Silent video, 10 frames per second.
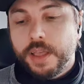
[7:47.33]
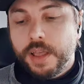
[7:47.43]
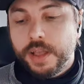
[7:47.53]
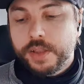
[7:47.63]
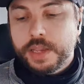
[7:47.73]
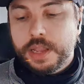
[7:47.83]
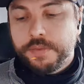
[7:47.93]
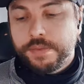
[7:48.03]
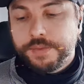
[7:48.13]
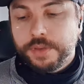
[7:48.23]

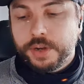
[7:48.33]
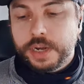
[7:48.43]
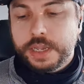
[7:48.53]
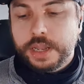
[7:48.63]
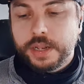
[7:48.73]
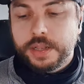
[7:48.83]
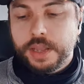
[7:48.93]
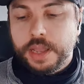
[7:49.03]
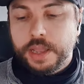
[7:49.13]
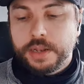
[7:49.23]
Yourself, if you're interested,
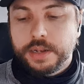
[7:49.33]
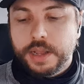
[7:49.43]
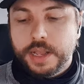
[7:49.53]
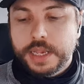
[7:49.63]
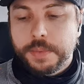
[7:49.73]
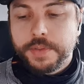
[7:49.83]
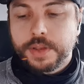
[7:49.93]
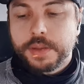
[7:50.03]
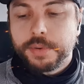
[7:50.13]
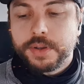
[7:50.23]
and some of
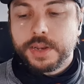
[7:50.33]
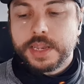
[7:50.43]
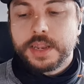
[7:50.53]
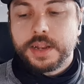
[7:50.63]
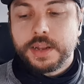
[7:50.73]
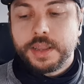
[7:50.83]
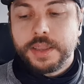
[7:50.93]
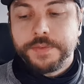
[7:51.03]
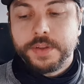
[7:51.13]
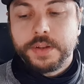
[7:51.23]
those opportunities, and
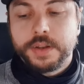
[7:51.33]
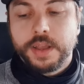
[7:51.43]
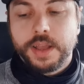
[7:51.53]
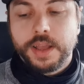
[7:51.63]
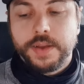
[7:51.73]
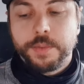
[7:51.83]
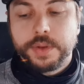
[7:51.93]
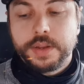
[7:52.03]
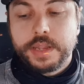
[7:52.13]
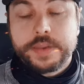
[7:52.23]
even
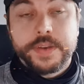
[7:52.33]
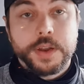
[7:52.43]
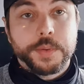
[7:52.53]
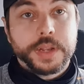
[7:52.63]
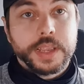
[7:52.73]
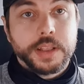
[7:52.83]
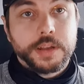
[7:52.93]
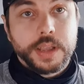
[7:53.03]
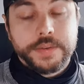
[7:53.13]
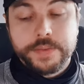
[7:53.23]
within this video, we're taking a
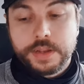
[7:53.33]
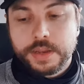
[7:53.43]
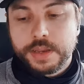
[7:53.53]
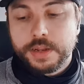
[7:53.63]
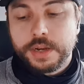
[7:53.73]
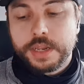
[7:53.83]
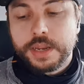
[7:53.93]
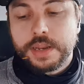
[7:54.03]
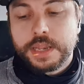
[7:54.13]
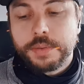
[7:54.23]
look at fitness
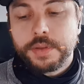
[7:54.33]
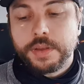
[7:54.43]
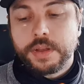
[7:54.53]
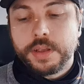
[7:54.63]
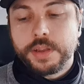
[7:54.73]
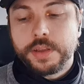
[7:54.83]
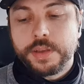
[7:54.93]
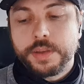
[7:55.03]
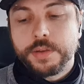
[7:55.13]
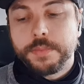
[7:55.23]
industry, something
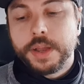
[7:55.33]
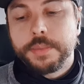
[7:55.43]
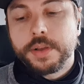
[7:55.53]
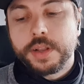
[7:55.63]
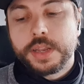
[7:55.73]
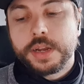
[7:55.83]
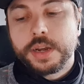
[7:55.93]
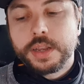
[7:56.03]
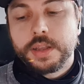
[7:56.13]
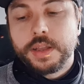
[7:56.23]
you might be
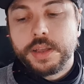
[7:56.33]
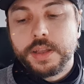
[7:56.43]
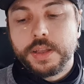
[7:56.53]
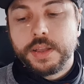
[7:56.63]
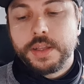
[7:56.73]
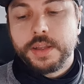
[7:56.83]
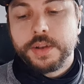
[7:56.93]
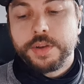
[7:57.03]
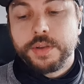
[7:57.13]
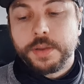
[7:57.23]
considering
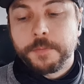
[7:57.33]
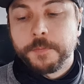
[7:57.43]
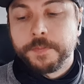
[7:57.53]
doing.